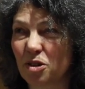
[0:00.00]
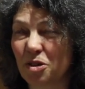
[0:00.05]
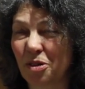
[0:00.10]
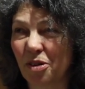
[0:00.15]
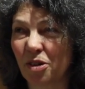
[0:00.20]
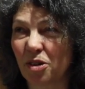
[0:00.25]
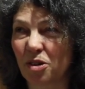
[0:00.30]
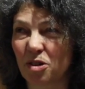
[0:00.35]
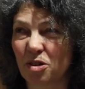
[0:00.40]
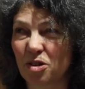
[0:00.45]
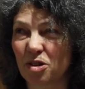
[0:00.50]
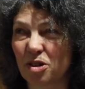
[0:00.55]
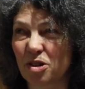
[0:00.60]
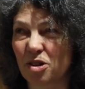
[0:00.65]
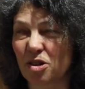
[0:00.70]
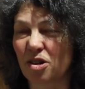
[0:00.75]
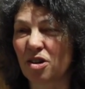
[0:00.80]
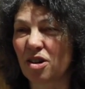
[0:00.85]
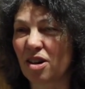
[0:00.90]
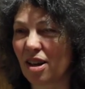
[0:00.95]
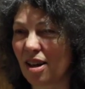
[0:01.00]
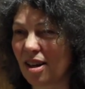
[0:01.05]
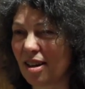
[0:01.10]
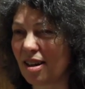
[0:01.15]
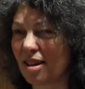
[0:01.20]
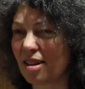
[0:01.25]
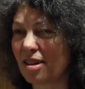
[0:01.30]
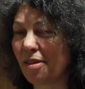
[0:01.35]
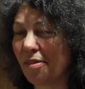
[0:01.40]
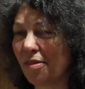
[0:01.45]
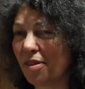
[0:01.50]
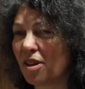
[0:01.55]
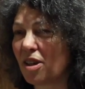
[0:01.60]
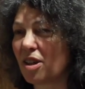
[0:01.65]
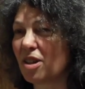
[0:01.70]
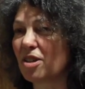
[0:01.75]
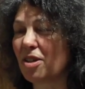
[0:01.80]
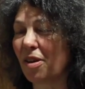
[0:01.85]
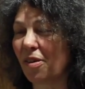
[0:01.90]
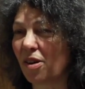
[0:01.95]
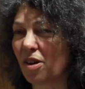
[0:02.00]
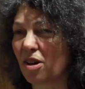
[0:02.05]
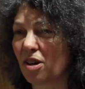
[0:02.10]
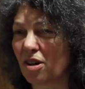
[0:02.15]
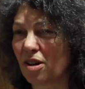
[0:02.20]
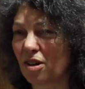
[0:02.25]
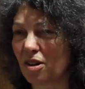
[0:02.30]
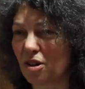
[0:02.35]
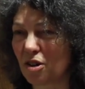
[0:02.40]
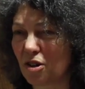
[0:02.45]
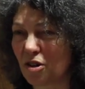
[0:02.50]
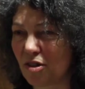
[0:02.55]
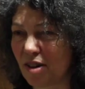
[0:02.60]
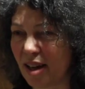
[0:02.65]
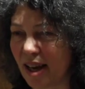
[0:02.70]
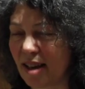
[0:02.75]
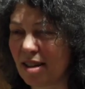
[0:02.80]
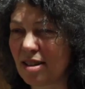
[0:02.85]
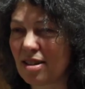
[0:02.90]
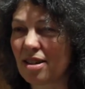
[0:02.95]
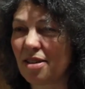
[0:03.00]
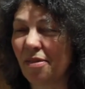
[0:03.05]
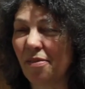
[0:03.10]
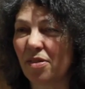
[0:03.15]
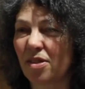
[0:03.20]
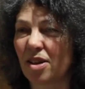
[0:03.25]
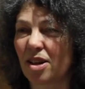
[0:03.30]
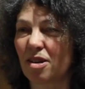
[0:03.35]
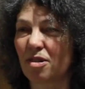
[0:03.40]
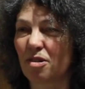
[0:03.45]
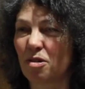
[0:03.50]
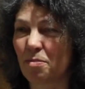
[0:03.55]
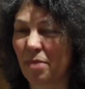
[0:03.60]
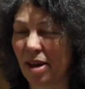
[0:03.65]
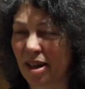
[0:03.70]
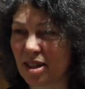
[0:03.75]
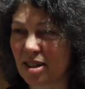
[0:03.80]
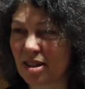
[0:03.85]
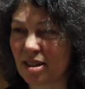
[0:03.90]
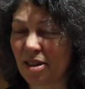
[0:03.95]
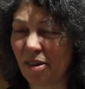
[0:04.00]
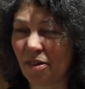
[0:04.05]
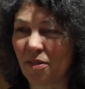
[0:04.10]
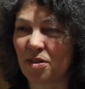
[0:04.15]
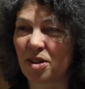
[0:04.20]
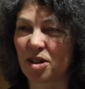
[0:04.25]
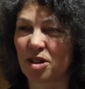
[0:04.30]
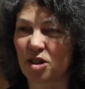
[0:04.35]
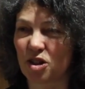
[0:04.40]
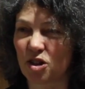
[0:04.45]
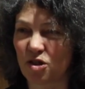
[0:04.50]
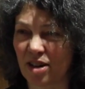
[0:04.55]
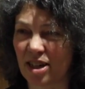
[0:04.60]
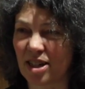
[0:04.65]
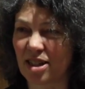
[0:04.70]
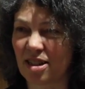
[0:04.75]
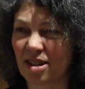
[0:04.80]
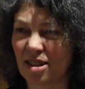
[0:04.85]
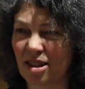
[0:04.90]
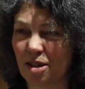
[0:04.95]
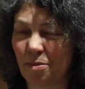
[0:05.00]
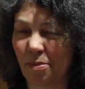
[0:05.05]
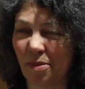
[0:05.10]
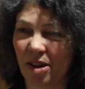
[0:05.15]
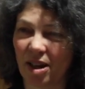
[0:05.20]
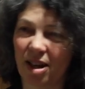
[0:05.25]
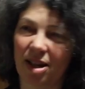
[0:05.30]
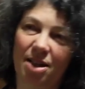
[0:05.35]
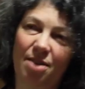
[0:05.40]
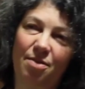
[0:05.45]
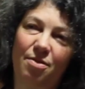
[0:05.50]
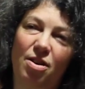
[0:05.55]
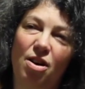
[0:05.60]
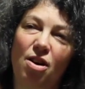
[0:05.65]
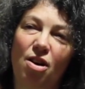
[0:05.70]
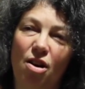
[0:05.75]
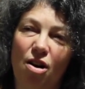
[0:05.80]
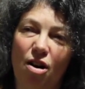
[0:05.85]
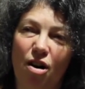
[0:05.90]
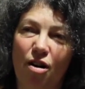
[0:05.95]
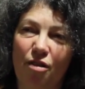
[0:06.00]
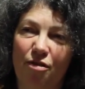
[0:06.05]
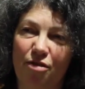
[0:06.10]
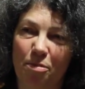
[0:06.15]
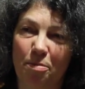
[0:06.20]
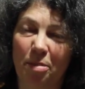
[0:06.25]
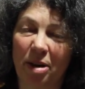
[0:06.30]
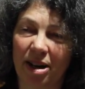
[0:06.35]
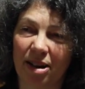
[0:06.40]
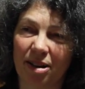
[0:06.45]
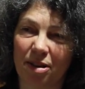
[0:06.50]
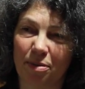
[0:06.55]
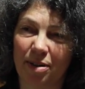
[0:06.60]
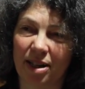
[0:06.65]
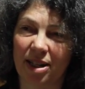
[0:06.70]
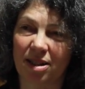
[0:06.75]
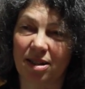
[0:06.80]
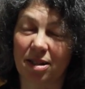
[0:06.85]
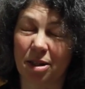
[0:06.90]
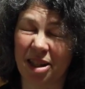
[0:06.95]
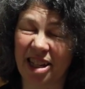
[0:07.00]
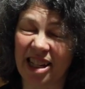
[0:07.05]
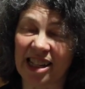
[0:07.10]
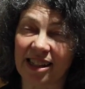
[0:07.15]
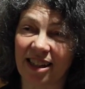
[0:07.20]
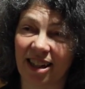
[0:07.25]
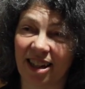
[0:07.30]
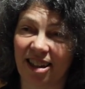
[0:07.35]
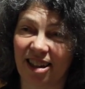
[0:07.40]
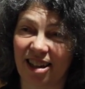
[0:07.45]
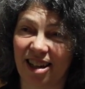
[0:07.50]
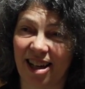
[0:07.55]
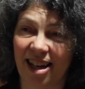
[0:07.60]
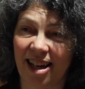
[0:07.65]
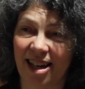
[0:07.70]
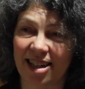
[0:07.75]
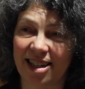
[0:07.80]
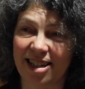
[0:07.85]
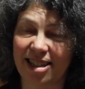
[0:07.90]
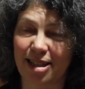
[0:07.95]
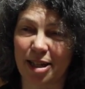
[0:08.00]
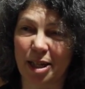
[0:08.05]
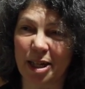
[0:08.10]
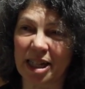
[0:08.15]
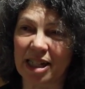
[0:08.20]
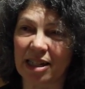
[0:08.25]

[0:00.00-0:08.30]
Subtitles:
children's online activities that are creative, that are imaginative, that are stretching them, that kind of offer pathways to learning and that